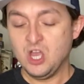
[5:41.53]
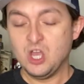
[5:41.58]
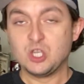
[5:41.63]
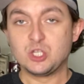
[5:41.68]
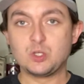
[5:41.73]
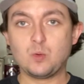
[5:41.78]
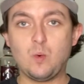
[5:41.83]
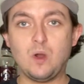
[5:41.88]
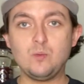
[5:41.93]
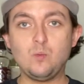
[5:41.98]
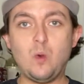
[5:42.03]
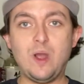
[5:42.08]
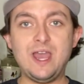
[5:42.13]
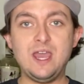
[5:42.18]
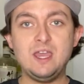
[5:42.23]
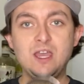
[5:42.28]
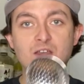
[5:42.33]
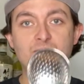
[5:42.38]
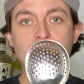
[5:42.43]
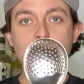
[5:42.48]
So one
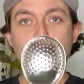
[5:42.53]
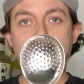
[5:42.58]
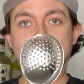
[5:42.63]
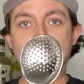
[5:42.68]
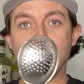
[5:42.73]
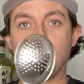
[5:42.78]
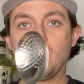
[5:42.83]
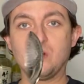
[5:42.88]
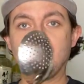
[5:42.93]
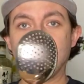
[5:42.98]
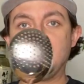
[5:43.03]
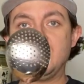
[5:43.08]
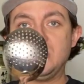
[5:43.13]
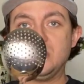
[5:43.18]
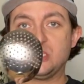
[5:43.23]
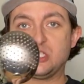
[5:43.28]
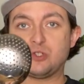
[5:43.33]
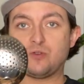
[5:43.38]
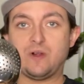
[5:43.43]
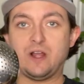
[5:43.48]
way, if you have one of
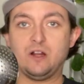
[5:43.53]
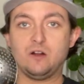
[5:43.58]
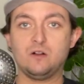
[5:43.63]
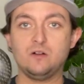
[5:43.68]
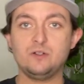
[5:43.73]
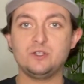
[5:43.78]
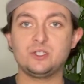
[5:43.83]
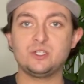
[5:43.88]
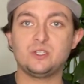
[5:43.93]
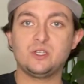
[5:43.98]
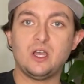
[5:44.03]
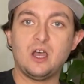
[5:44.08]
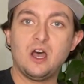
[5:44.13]
these strainers